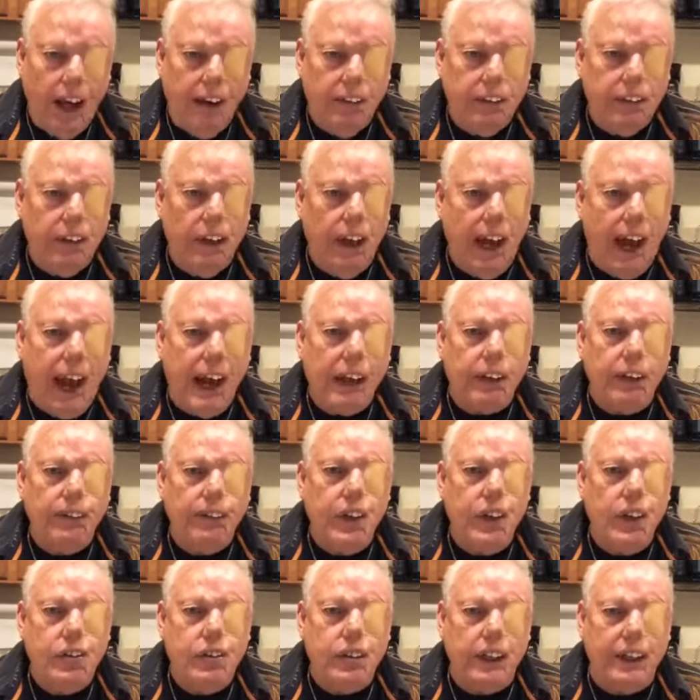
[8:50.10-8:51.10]
the
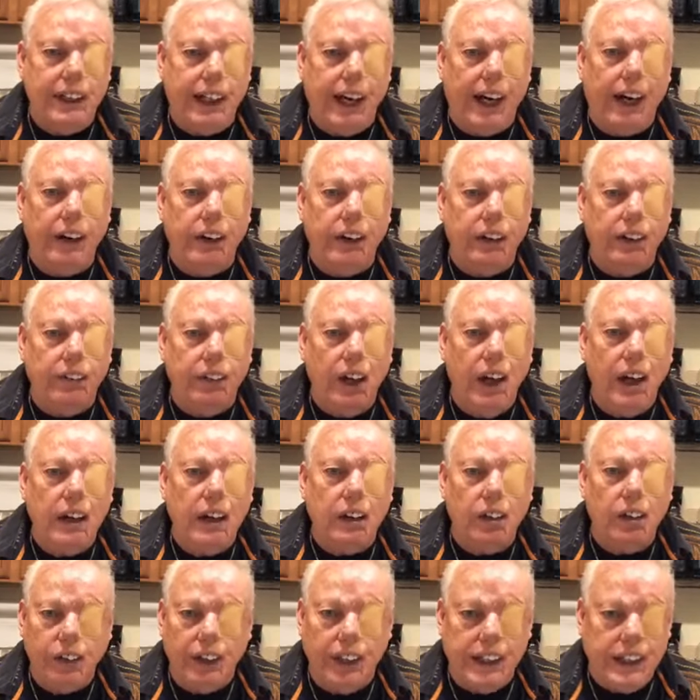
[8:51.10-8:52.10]
attributes and character of
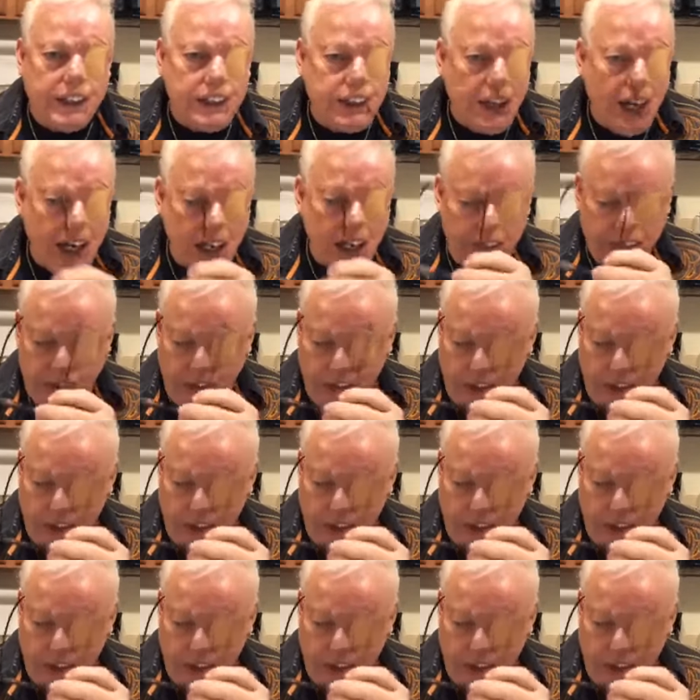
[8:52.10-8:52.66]
God on the inside of